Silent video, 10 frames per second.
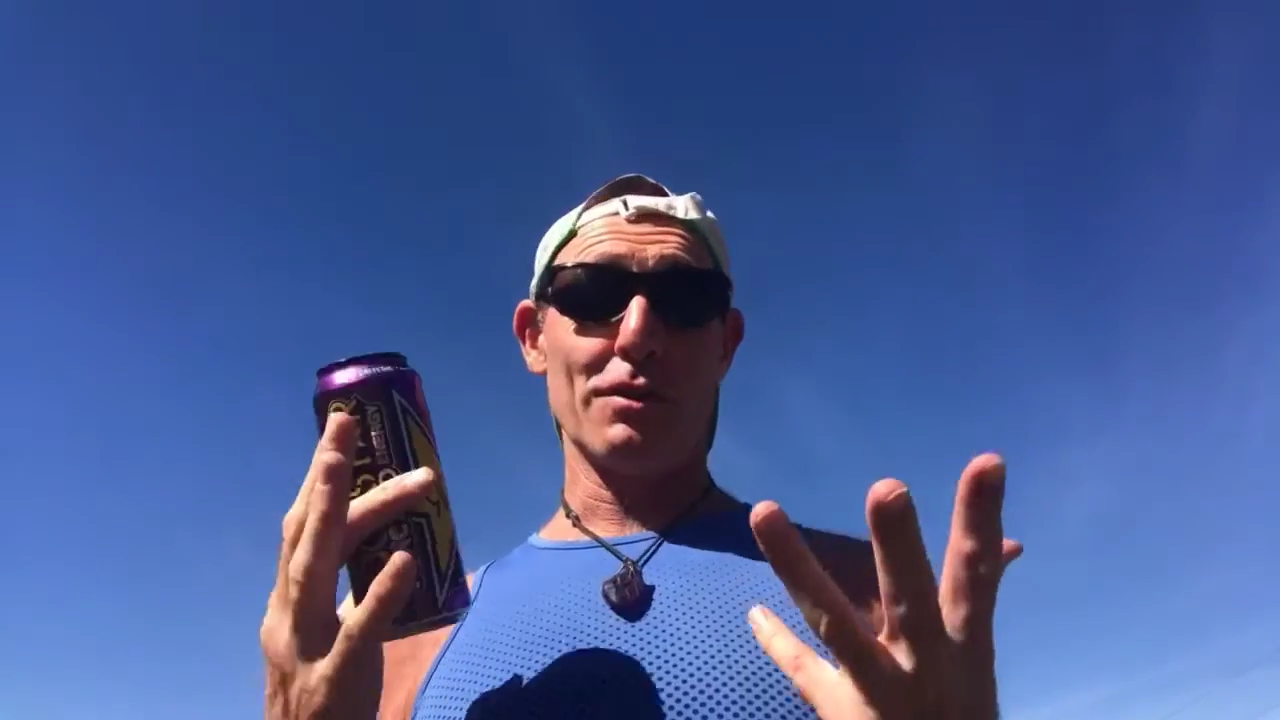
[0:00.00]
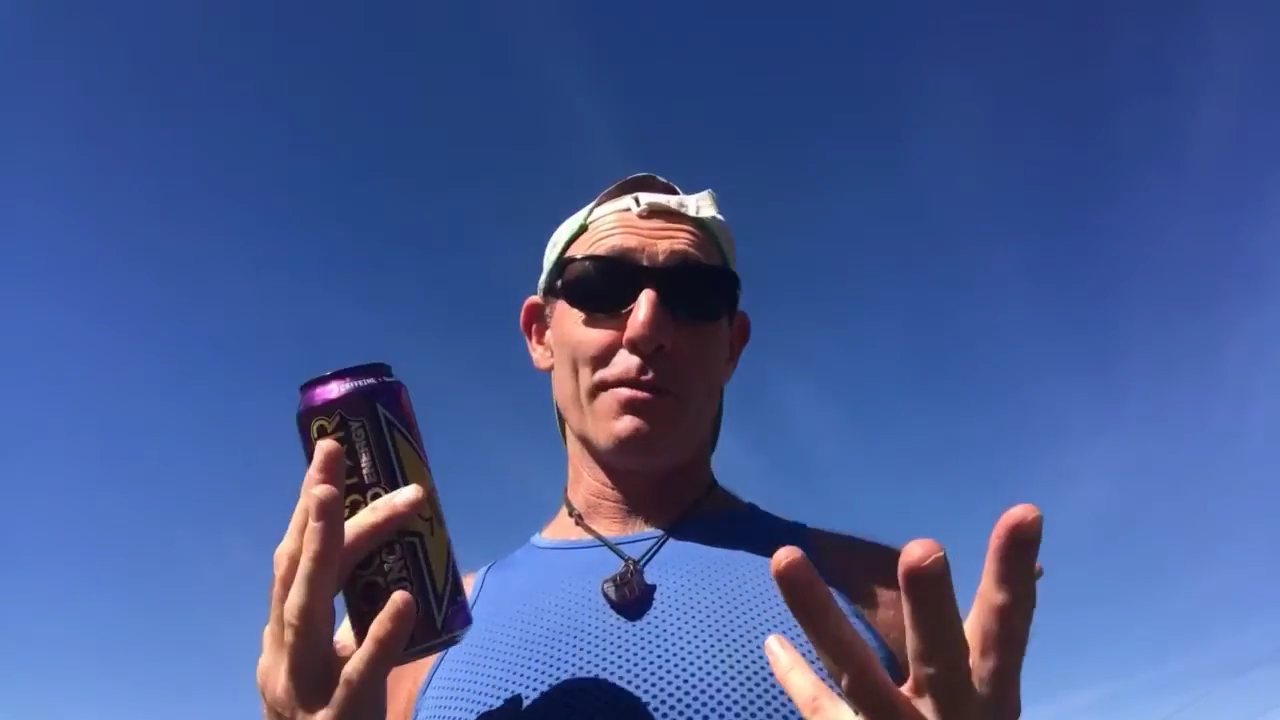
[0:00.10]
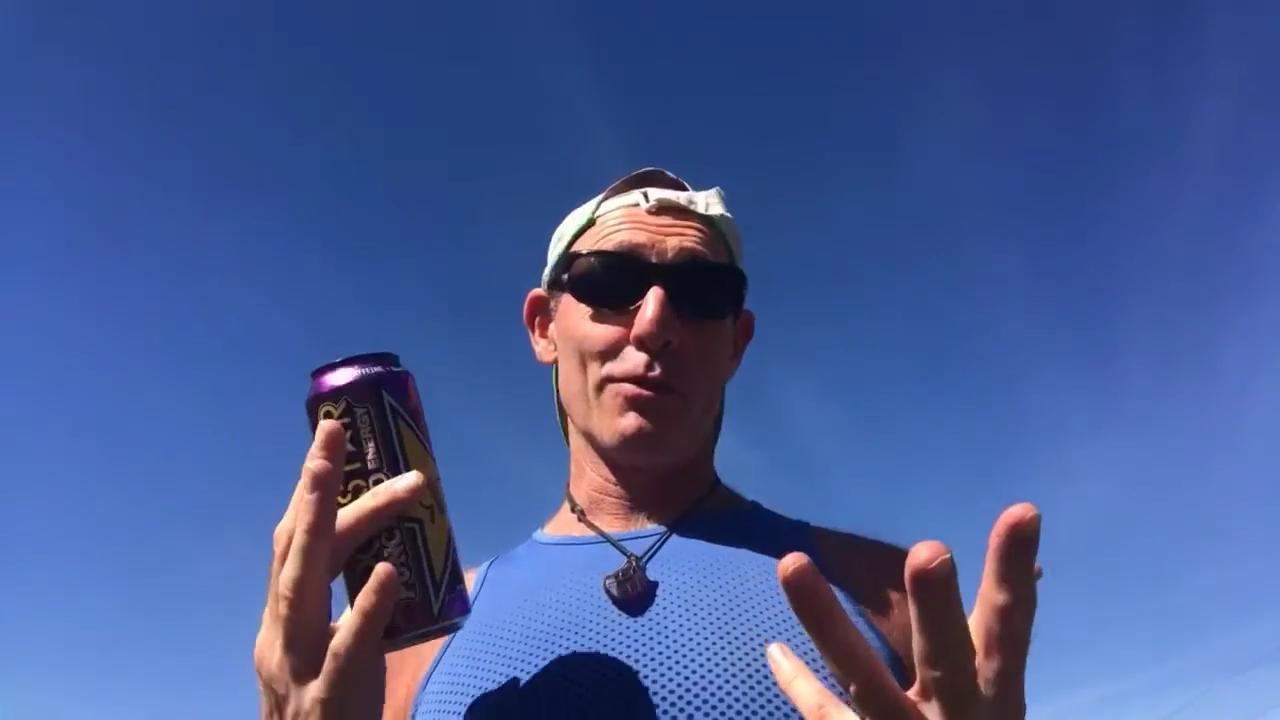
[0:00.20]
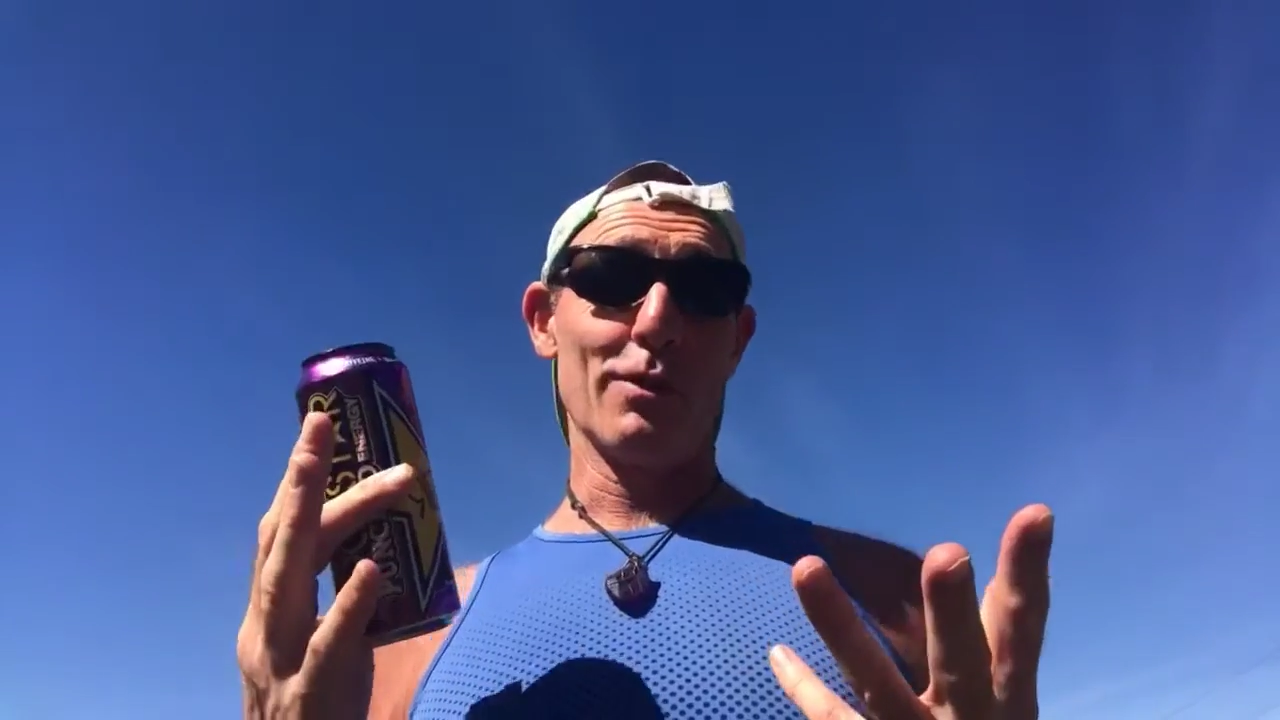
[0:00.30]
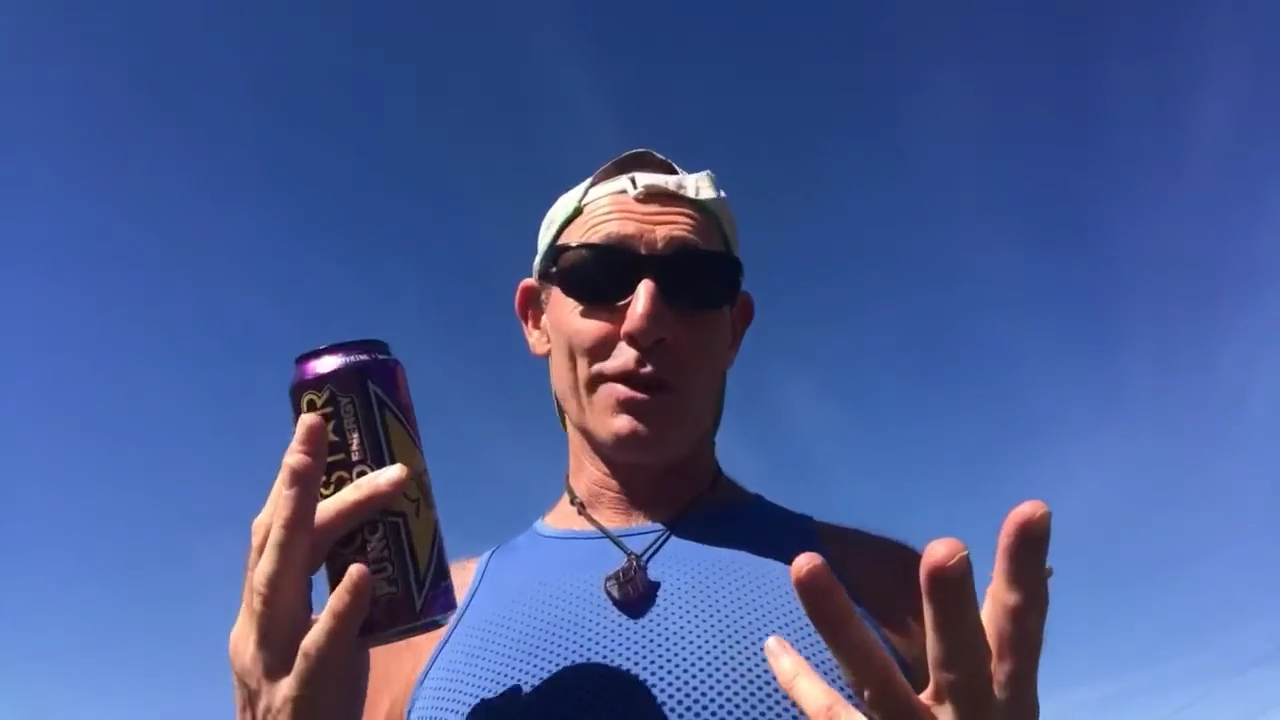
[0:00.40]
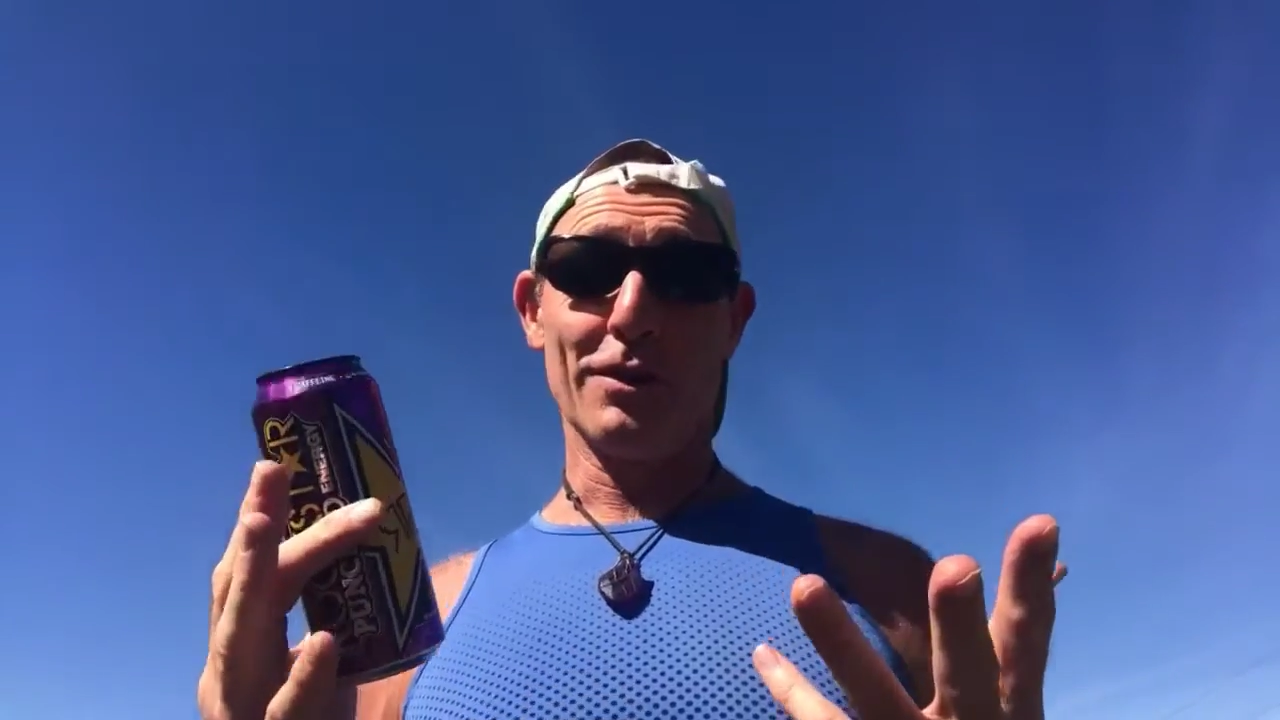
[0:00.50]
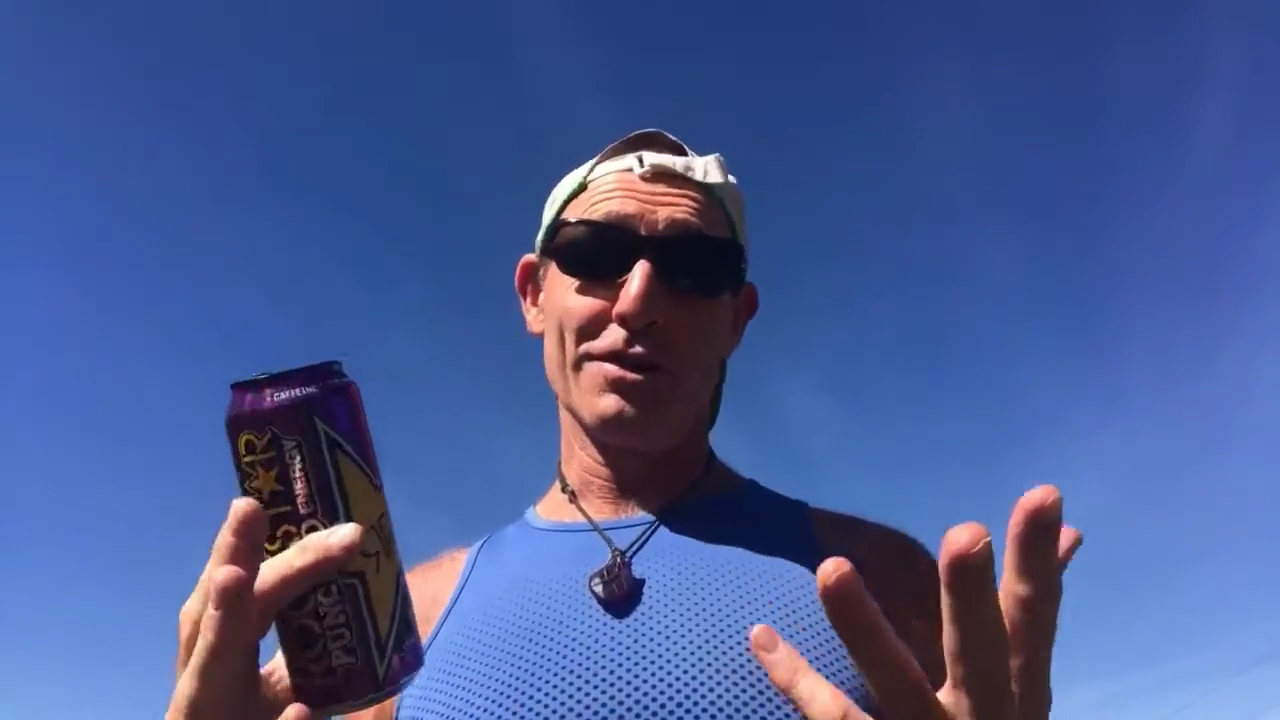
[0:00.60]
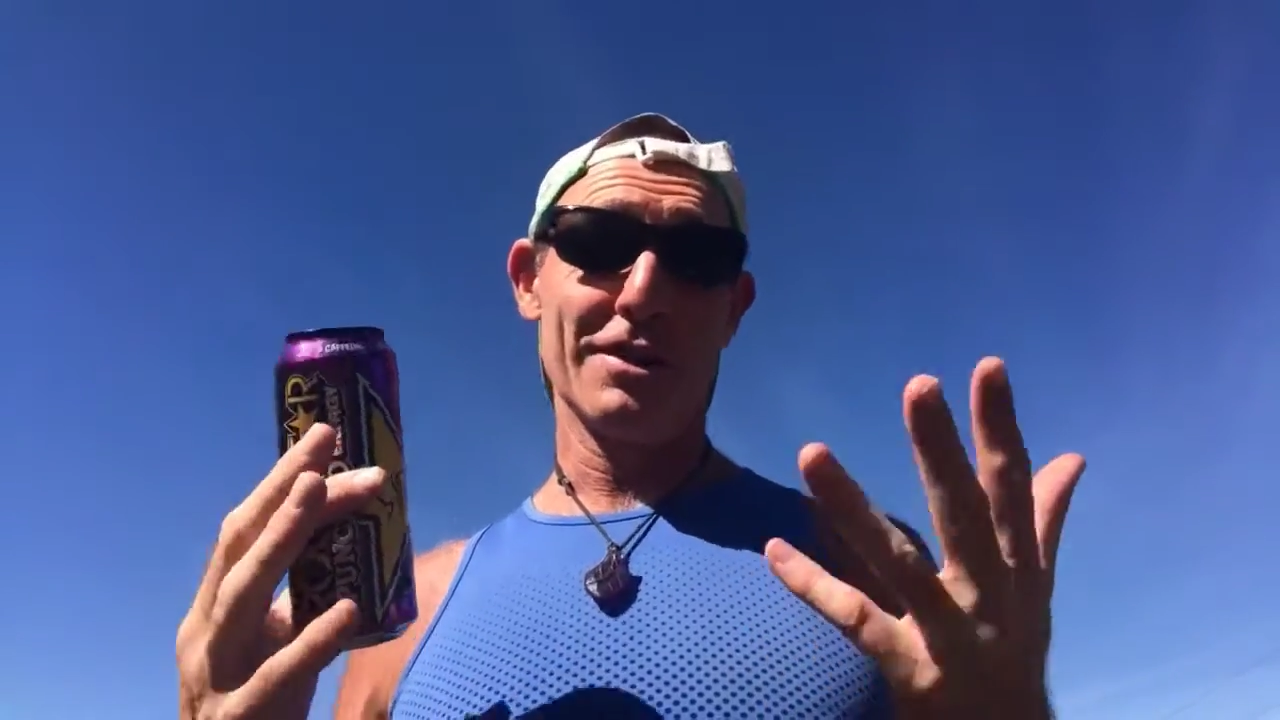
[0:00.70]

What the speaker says: going to be really good.